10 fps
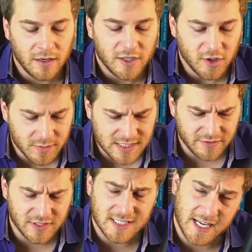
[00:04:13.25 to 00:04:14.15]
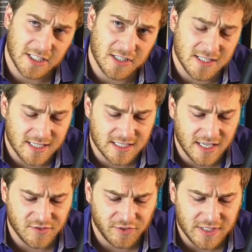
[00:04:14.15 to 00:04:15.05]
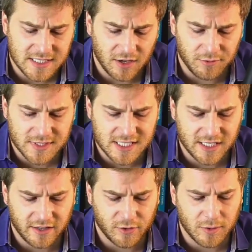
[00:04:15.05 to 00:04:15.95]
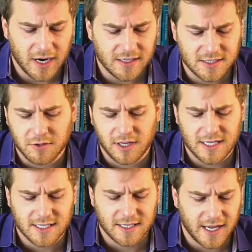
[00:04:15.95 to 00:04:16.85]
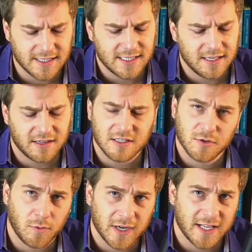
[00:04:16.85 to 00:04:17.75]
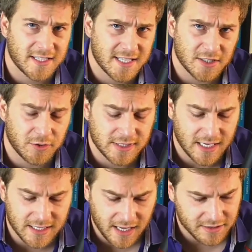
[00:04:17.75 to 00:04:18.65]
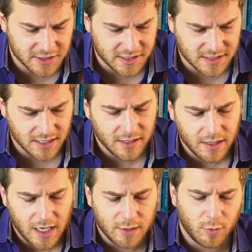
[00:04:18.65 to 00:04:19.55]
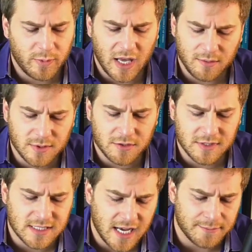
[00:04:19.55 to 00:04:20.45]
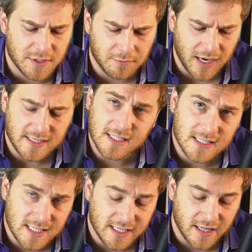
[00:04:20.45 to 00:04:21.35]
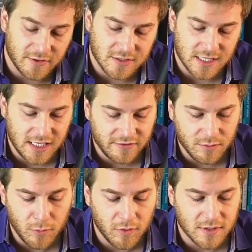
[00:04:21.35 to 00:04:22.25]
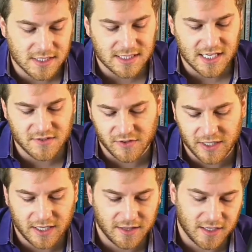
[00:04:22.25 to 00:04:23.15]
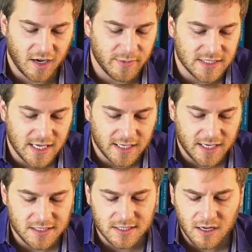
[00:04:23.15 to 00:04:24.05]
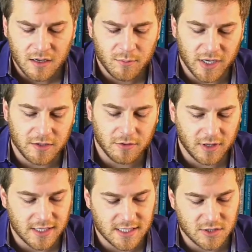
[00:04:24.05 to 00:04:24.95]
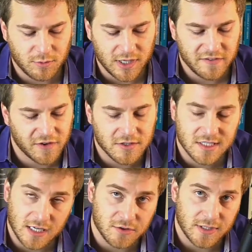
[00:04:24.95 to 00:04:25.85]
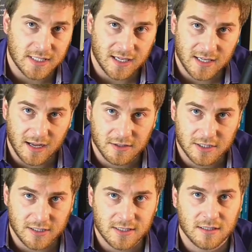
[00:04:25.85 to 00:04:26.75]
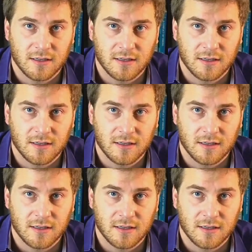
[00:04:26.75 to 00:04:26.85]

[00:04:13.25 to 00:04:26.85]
Human civilizations successfully dealt with sea level rise utilizing nineteenth and twentieth century technologies, and will be able to adapt to rising sea levels even more successfully in the coming decades by utilizing twenty-first century technologies.